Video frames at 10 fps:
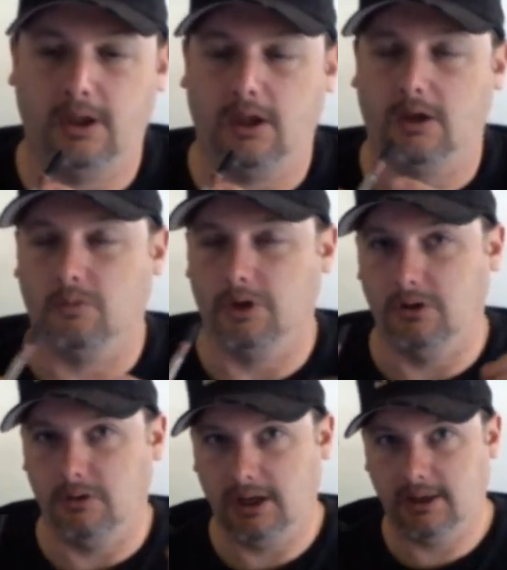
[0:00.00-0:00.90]
And when
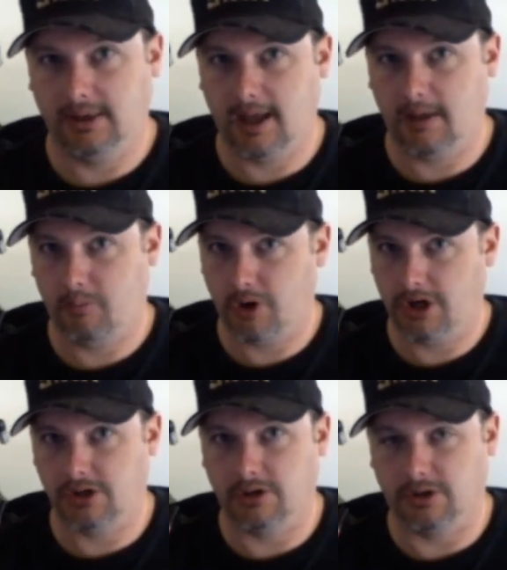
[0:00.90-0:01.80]
you hit that
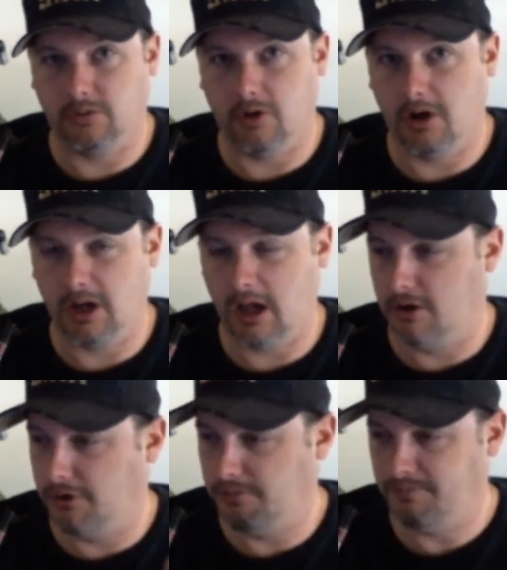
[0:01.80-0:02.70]
pressure at the wrong
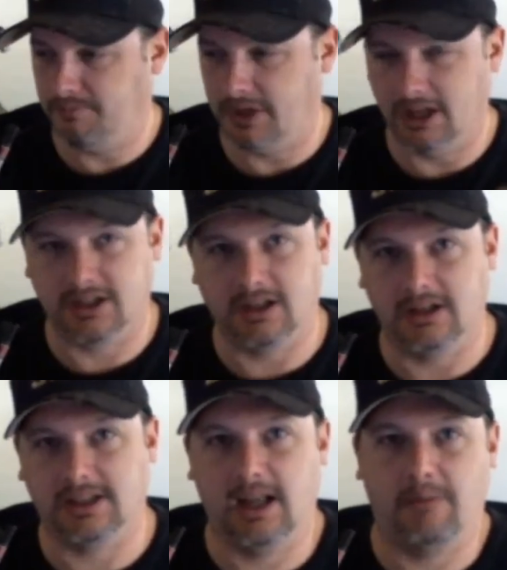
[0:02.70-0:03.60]
angle, it's going
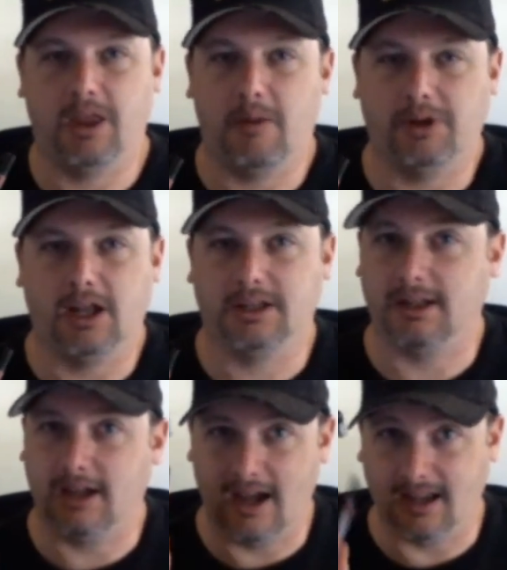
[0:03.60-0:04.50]
to snap that
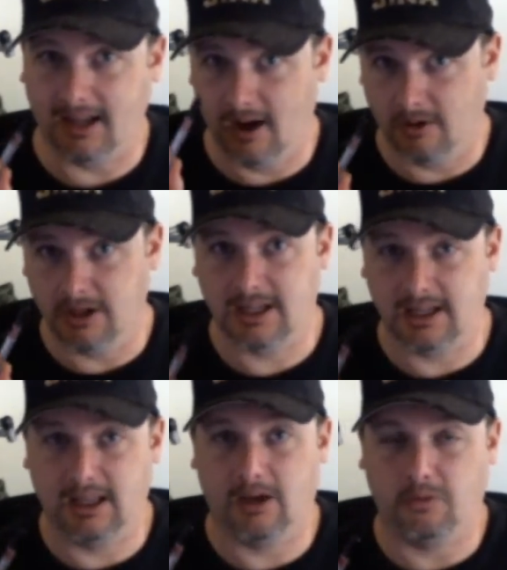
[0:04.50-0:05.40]
plastic. I
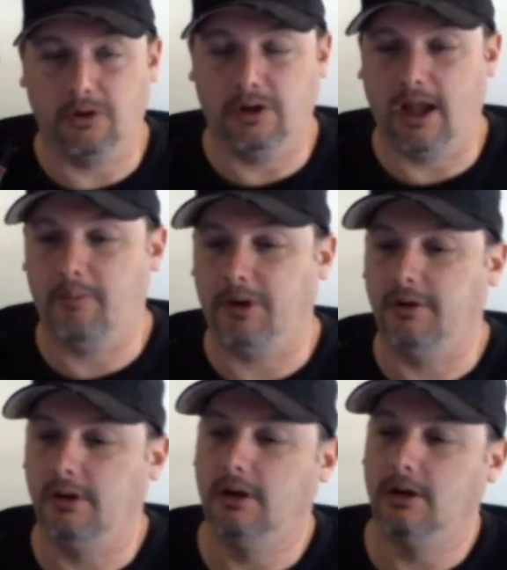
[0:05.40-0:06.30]
guarantee that will happen.
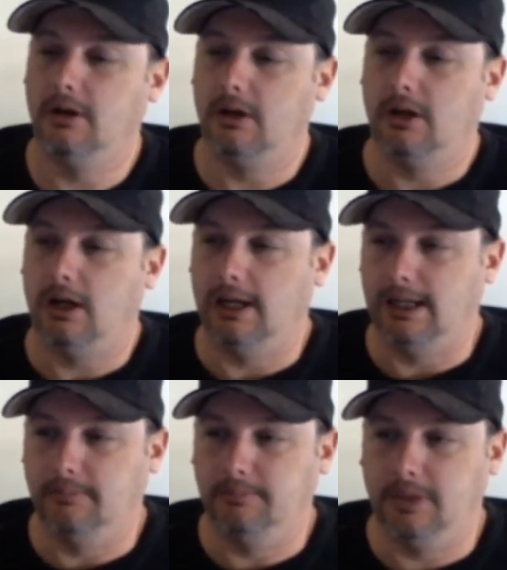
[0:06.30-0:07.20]

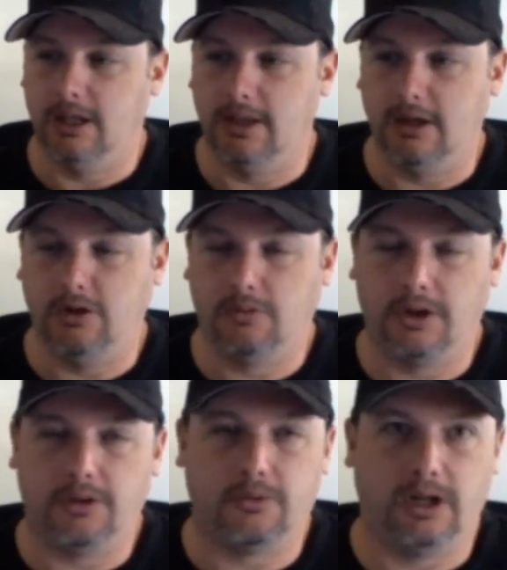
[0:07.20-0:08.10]
And then you
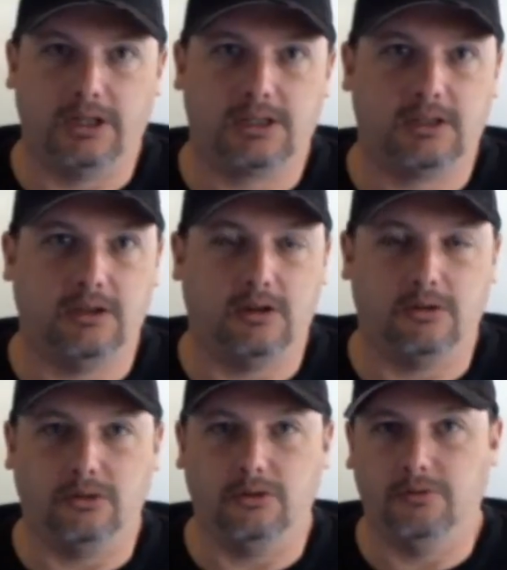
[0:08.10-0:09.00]
run the risk,
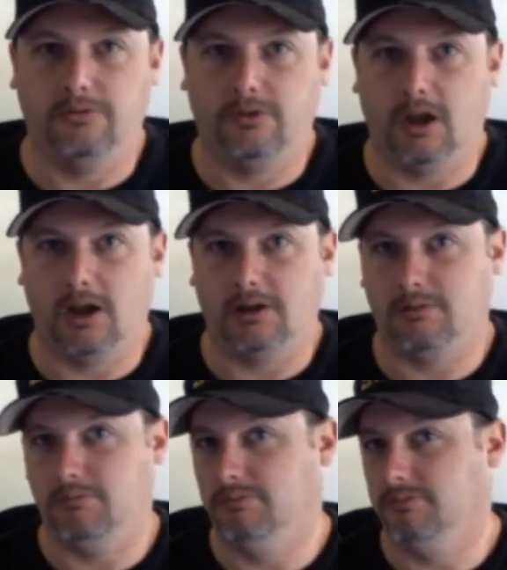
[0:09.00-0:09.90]
you've
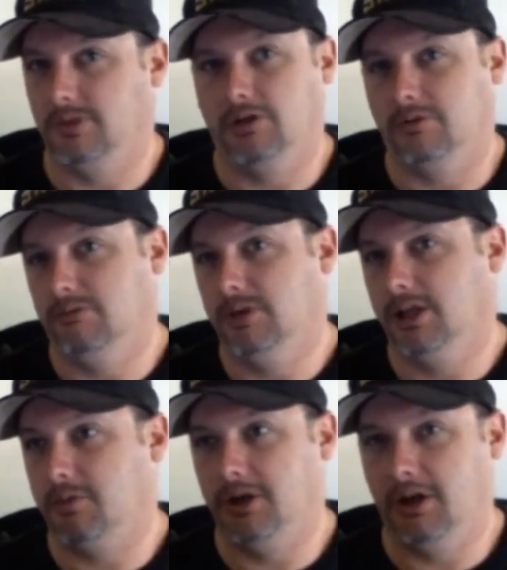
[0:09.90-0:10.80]
got,
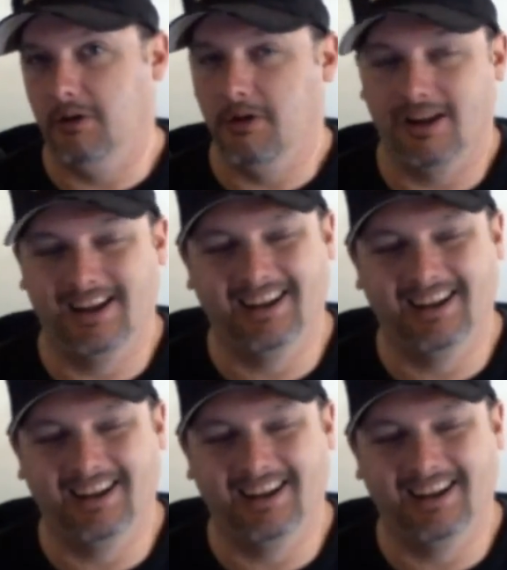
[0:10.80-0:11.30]
liquid in,